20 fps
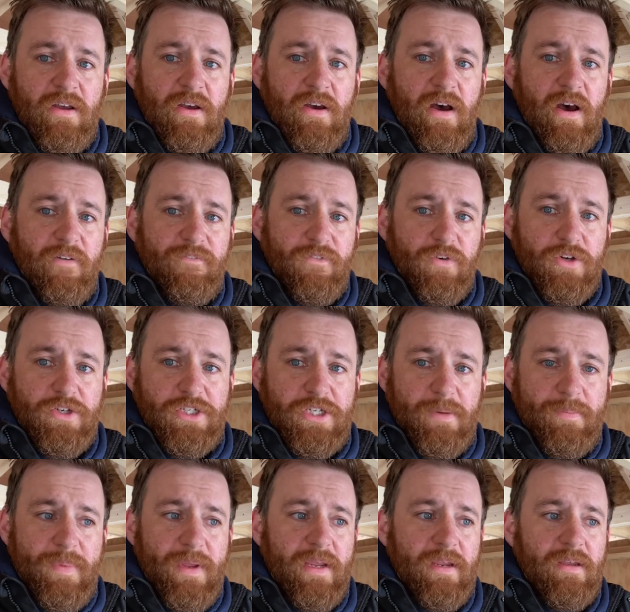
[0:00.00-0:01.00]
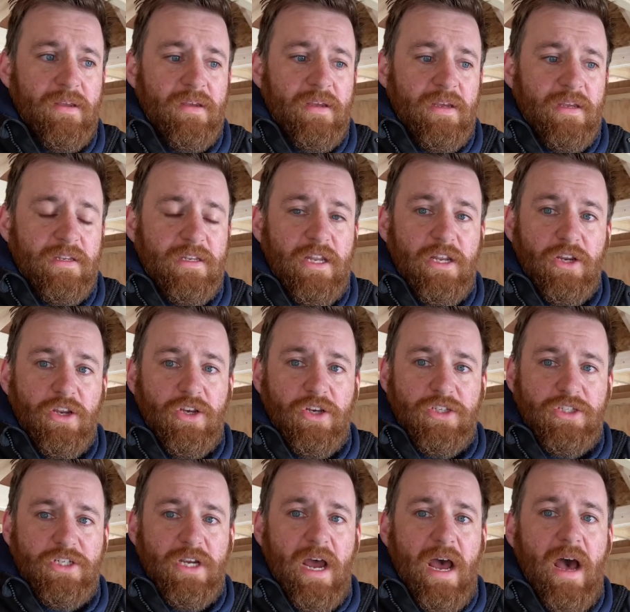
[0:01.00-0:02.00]
for shipping did a good
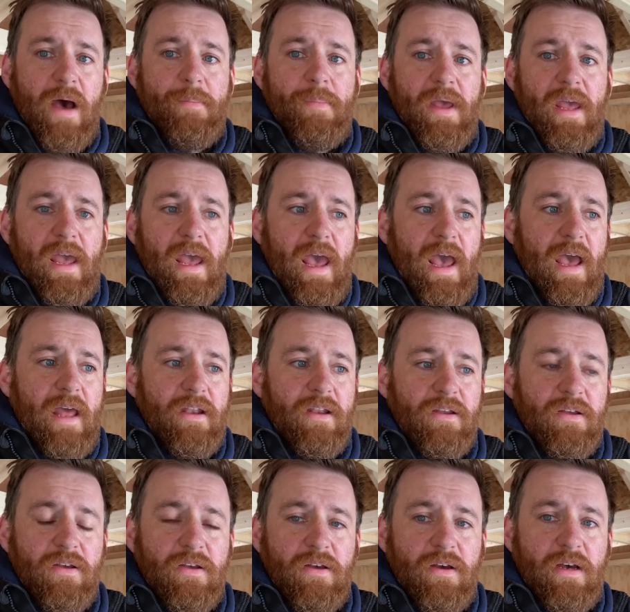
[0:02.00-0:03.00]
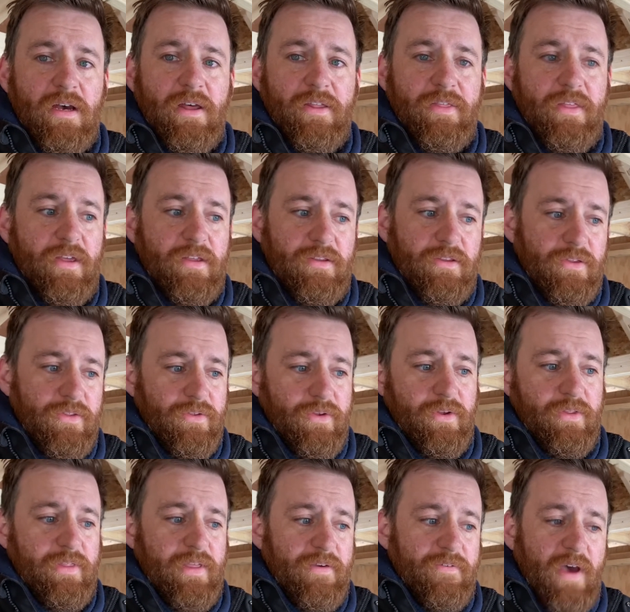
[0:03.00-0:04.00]
job at,
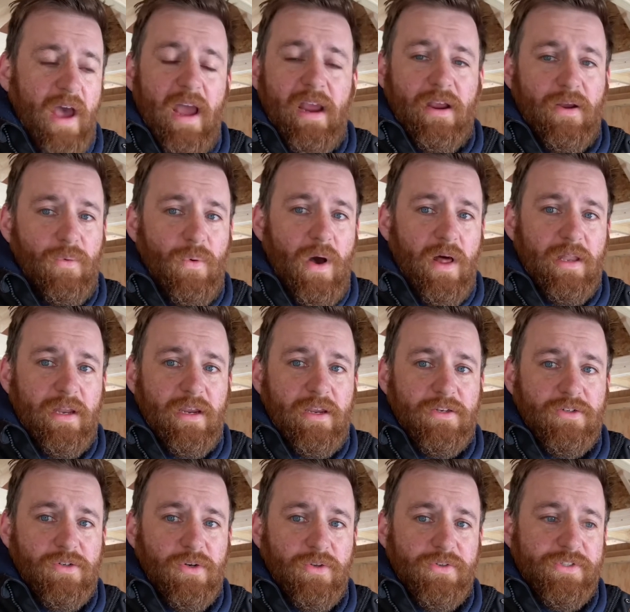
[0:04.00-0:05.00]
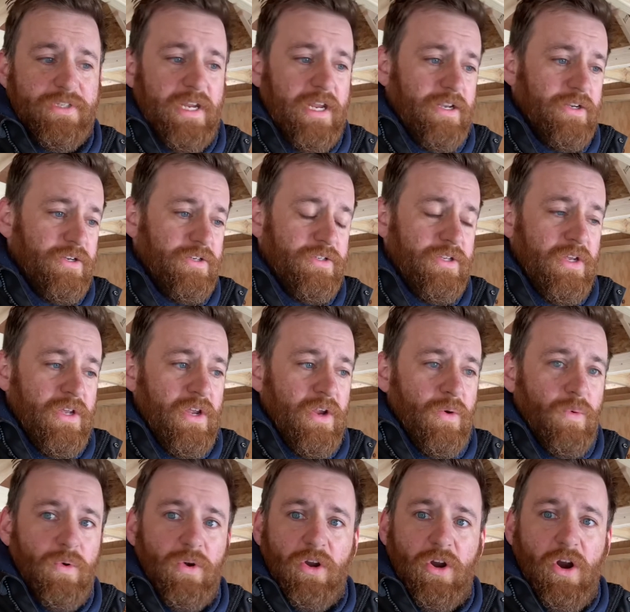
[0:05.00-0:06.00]
they have high quality control standards
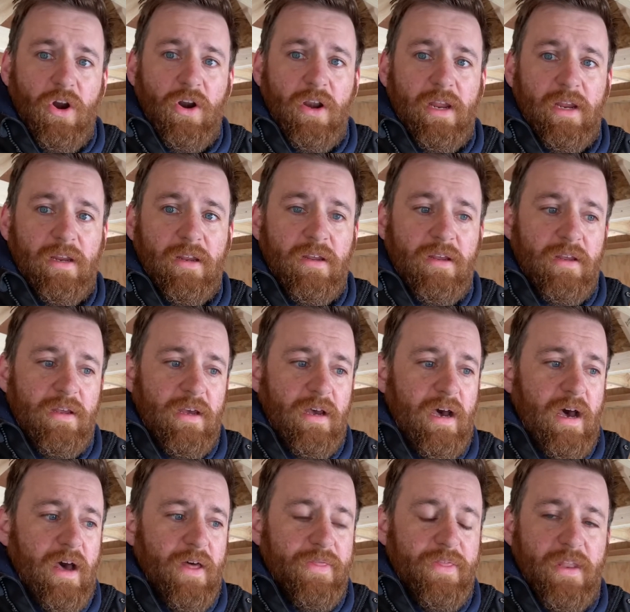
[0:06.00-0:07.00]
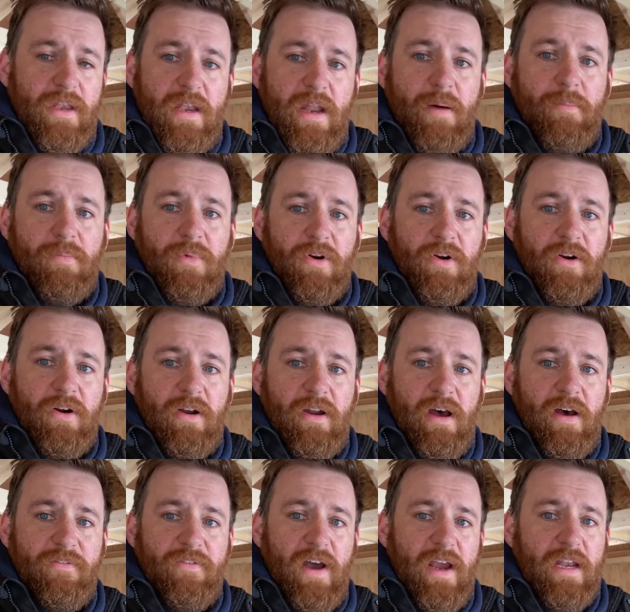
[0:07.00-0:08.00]
regarding the number
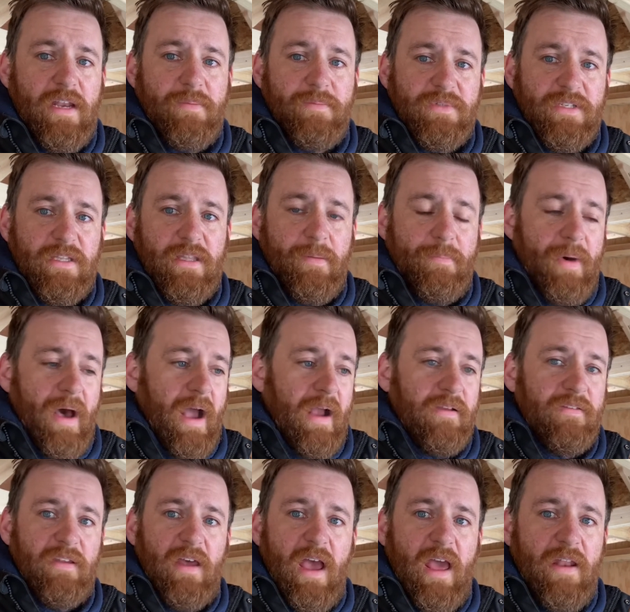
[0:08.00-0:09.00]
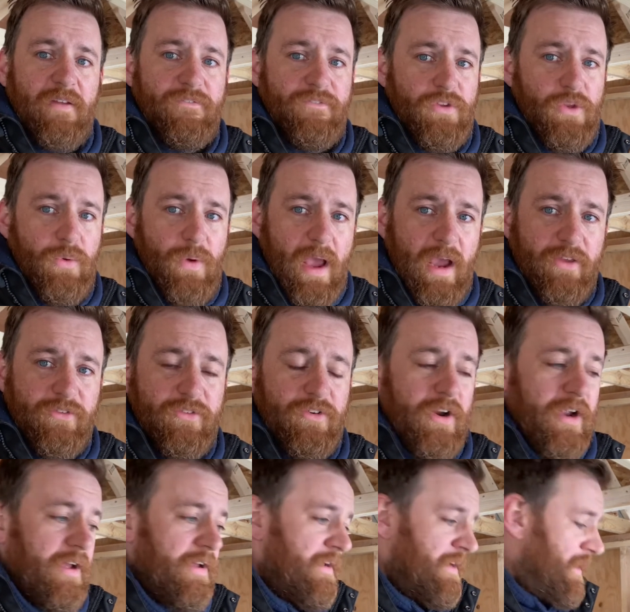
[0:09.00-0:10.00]
of items in the box. I had a few
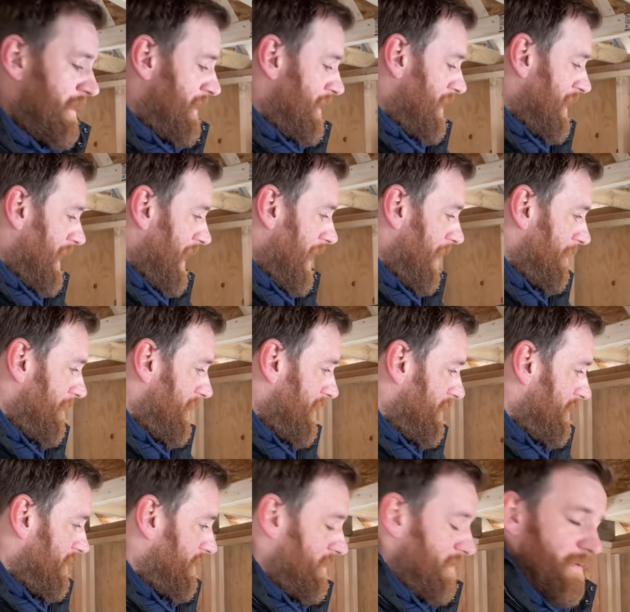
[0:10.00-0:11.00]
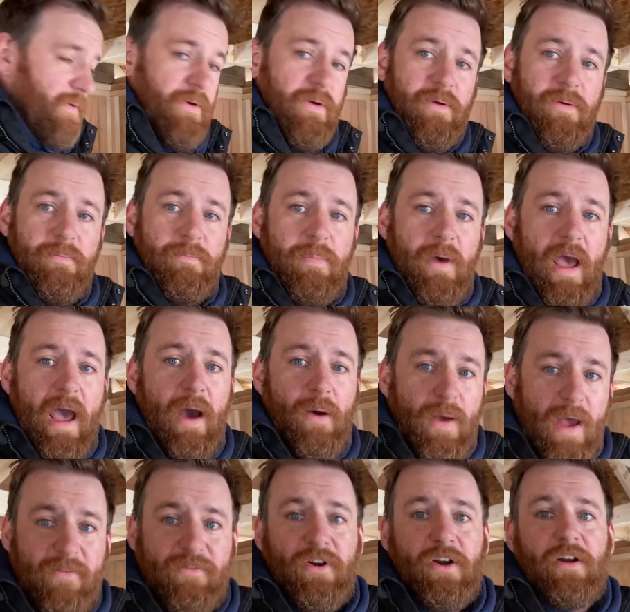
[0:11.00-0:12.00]
extra.
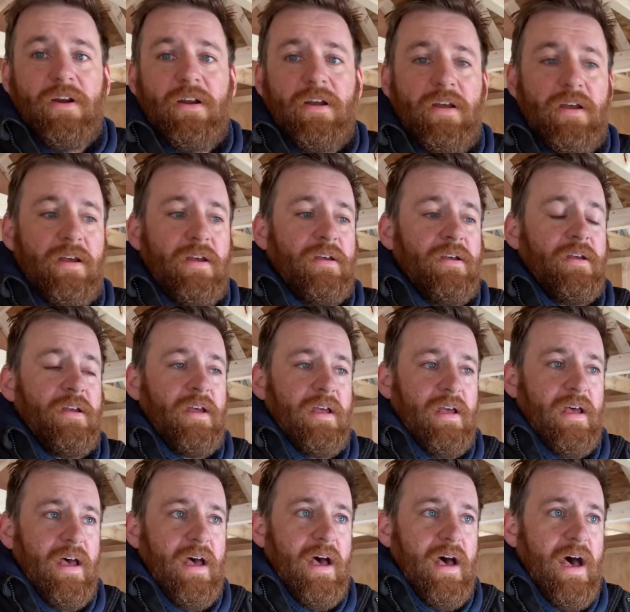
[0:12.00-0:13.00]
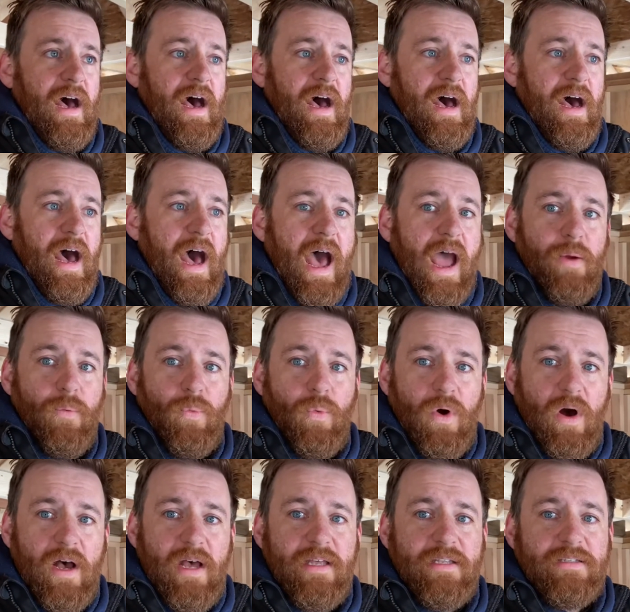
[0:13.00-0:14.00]
However, I
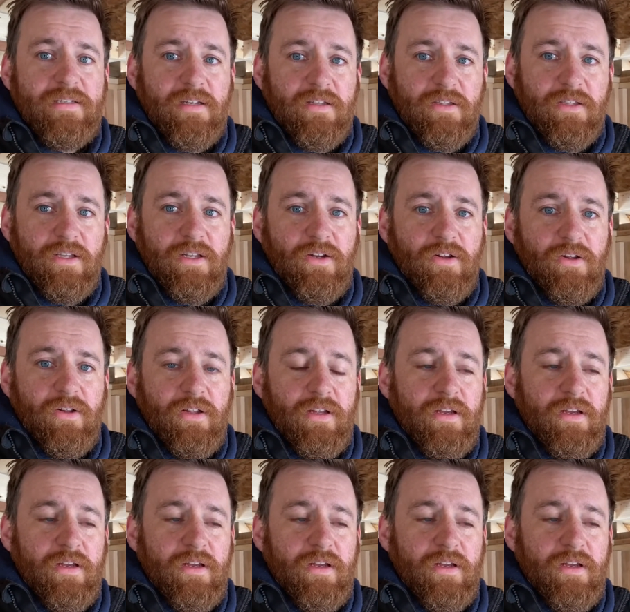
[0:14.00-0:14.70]
was a little,